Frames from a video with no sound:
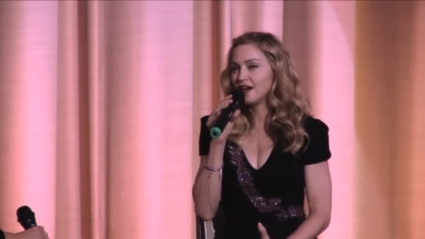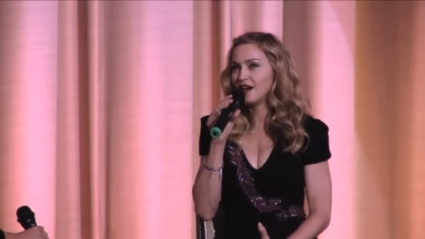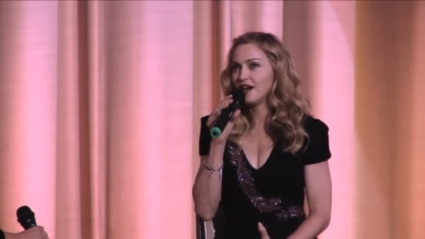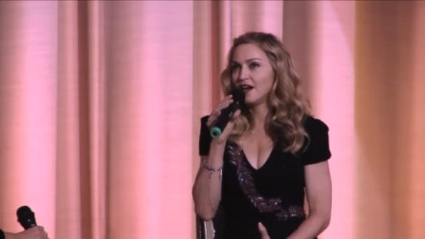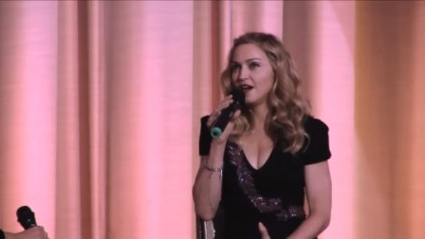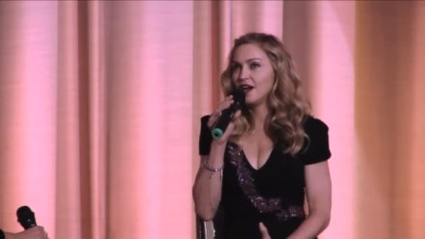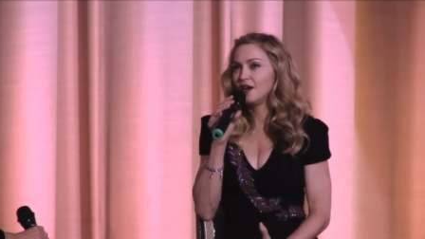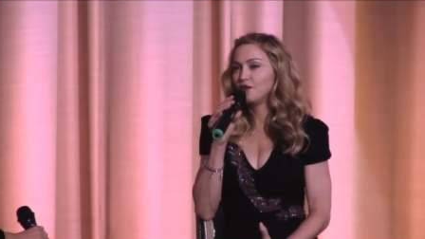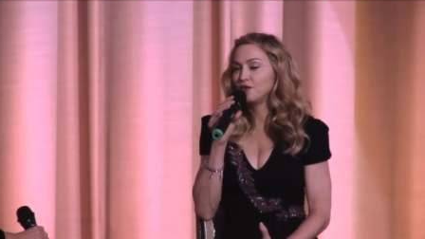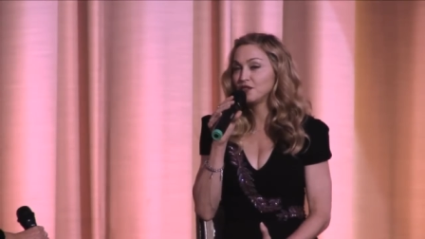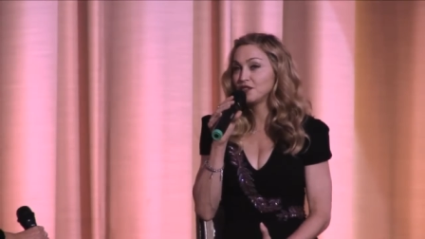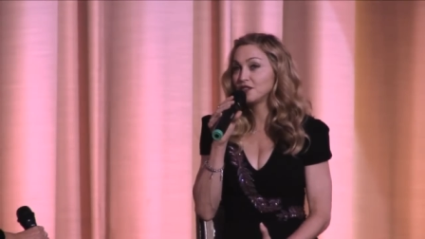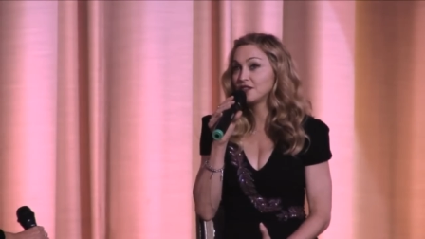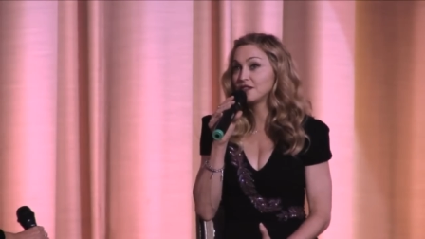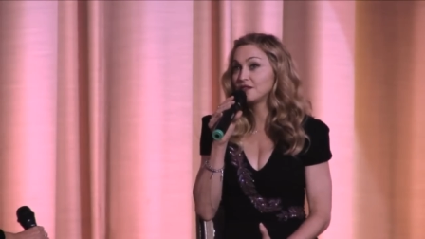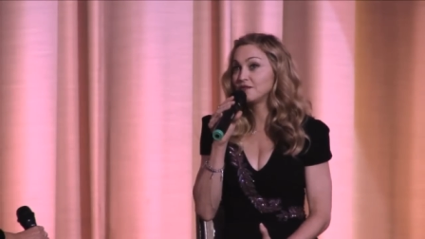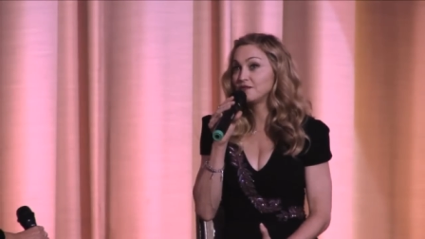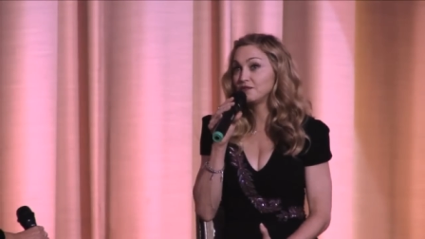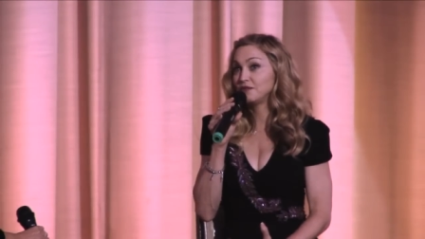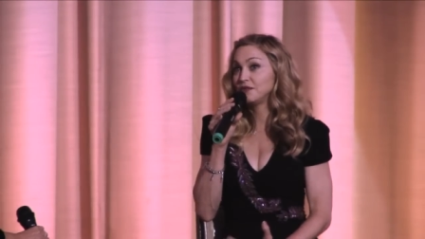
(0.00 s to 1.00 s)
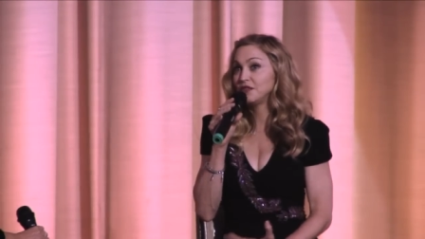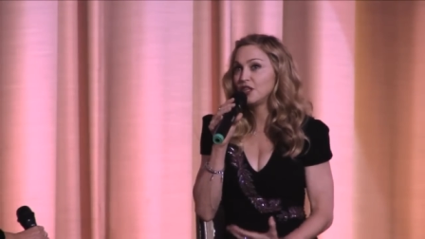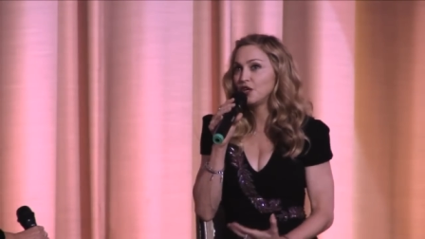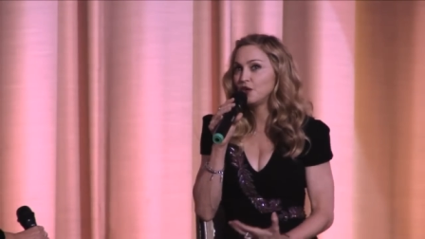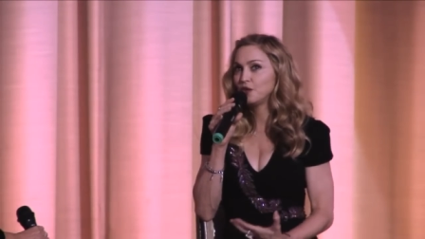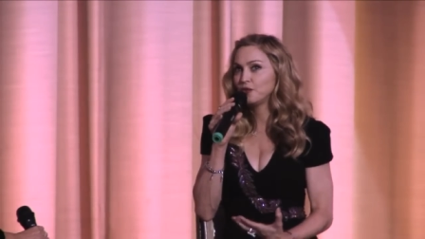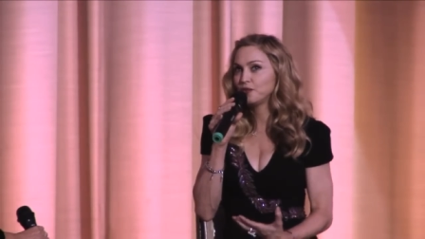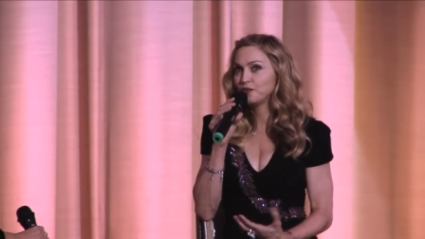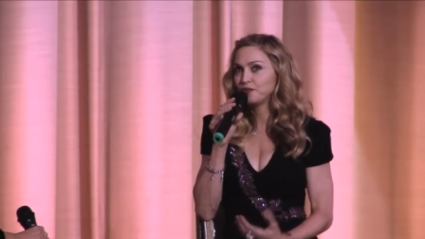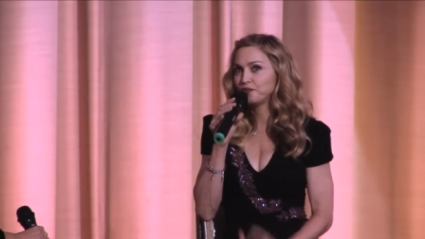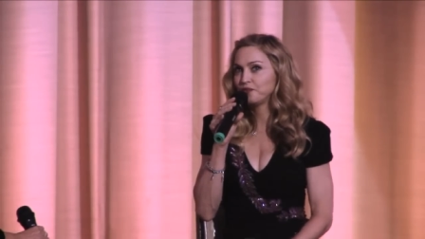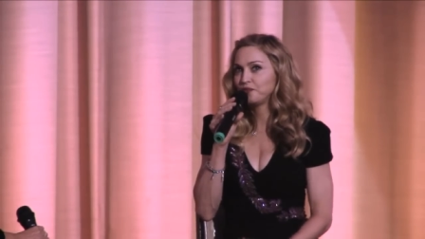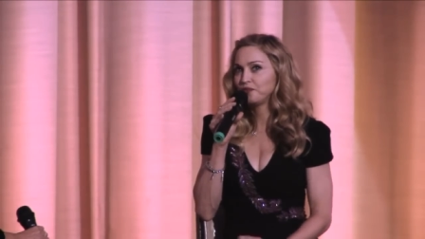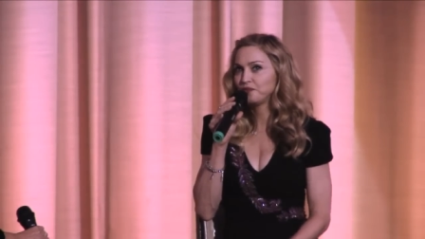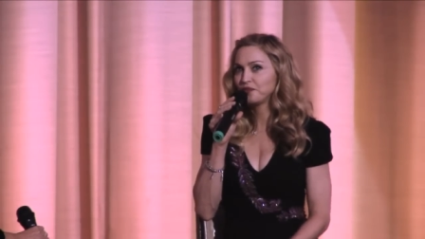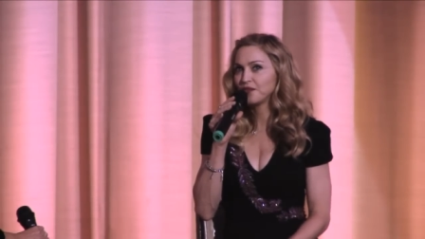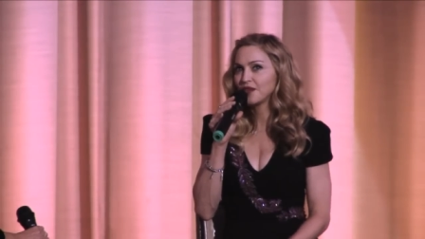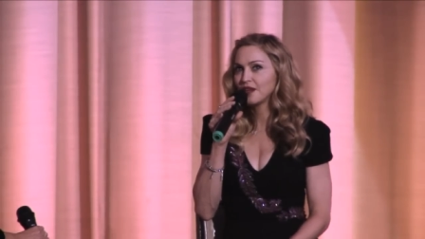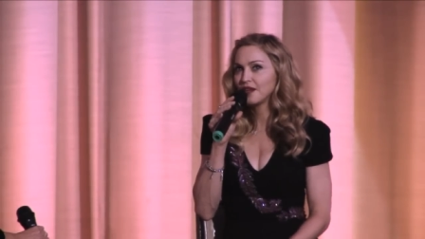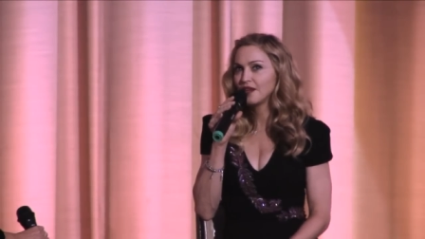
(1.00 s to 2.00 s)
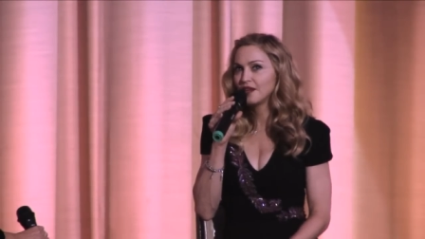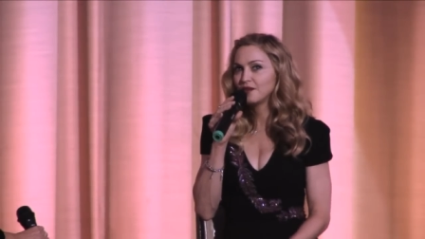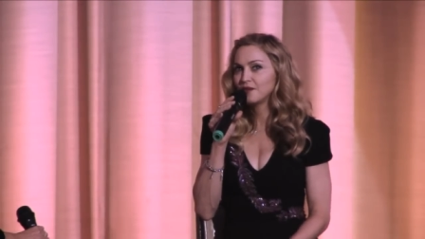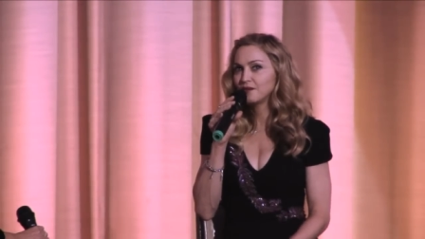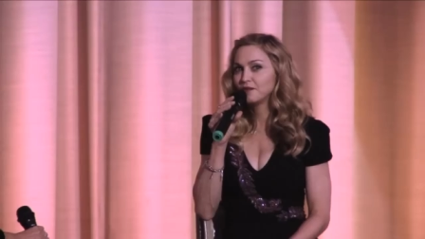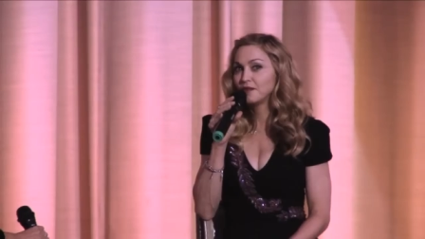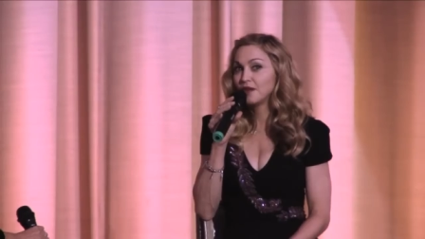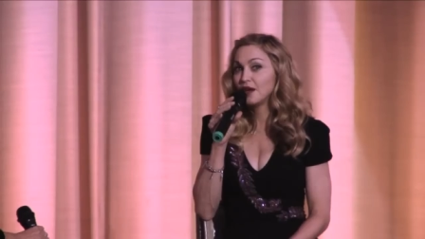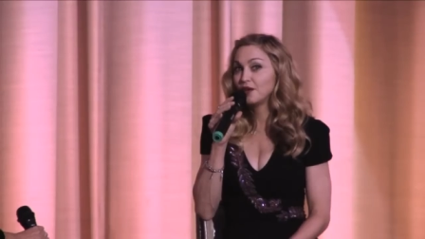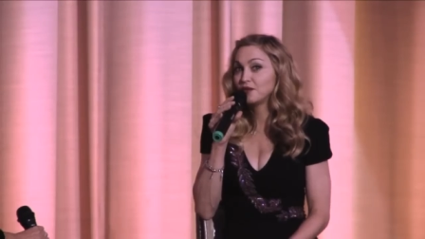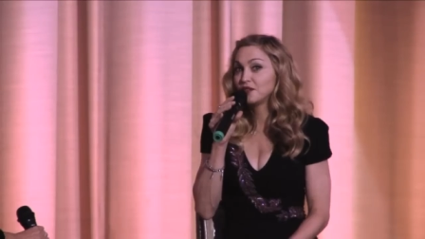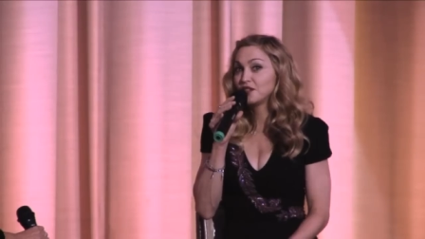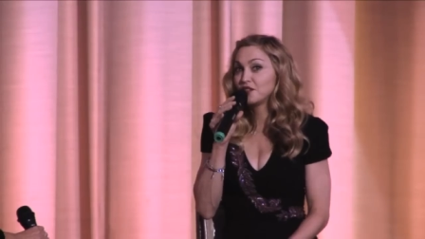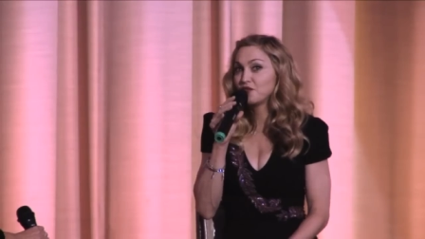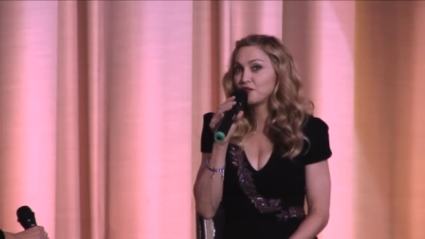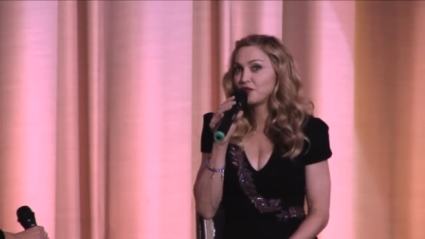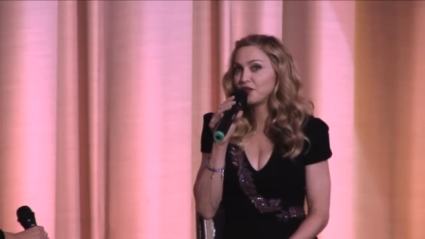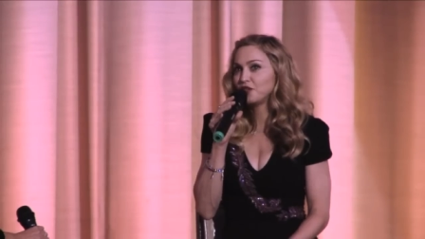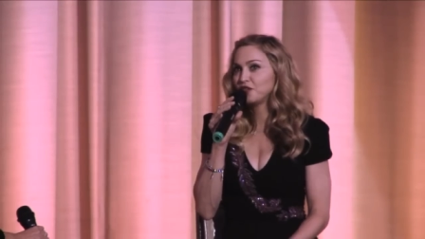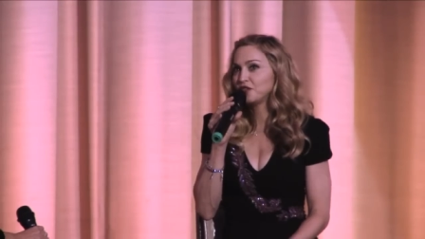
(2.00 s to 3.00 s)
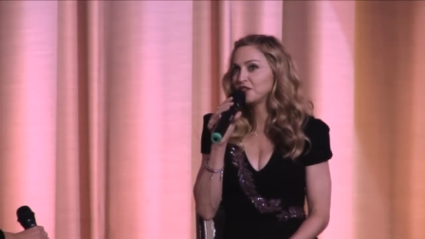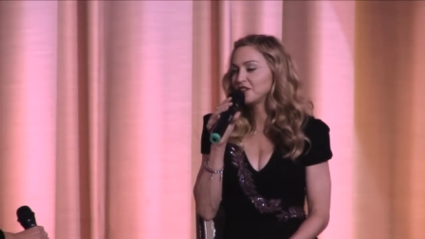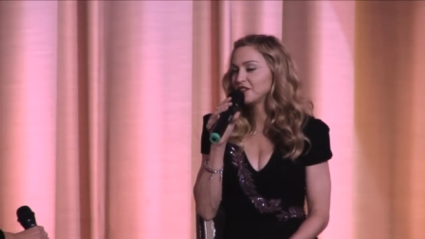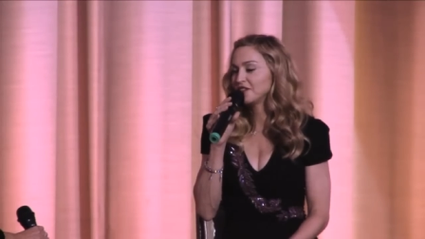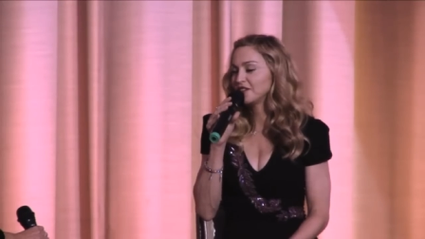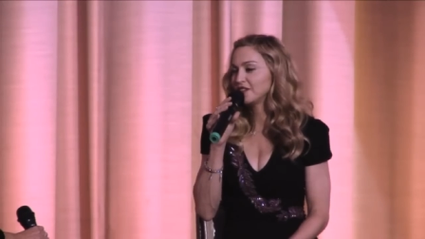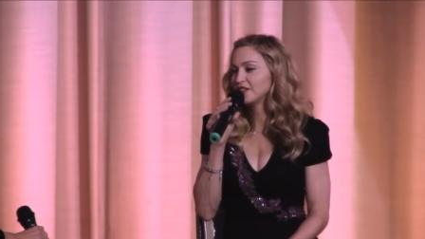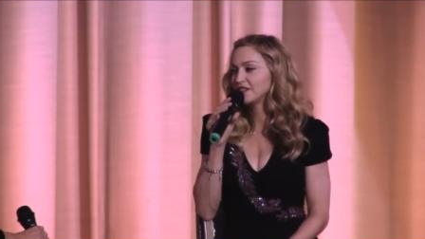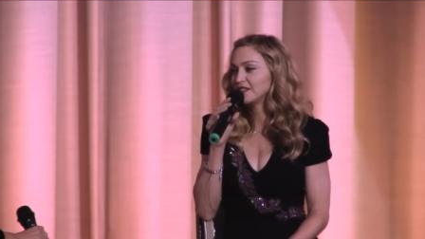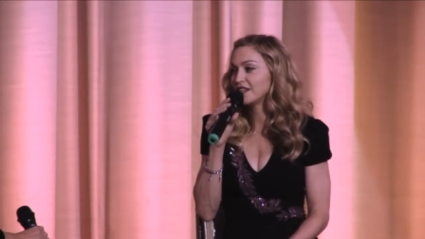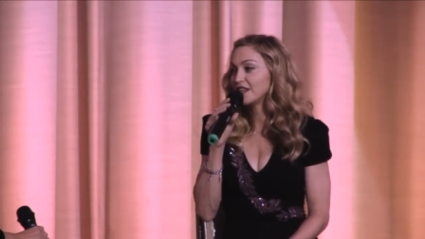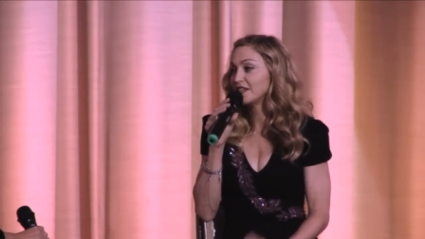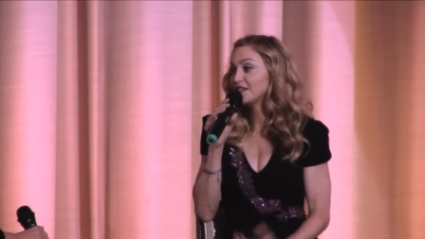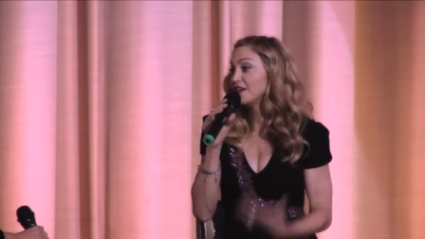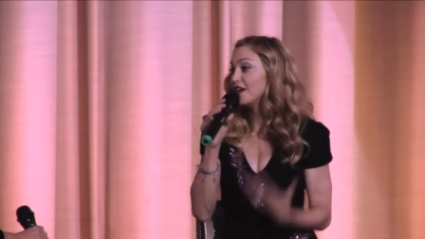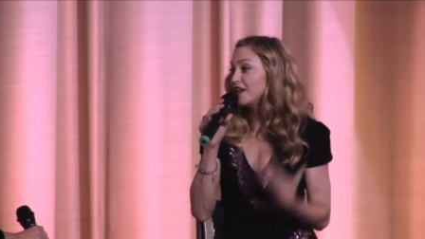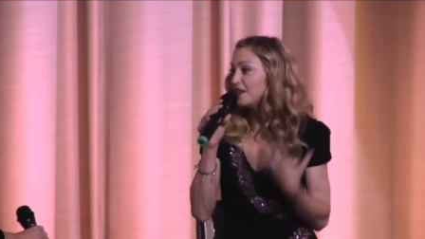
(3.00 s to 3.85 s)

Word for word: I, I was, you know, I was thrilled because I,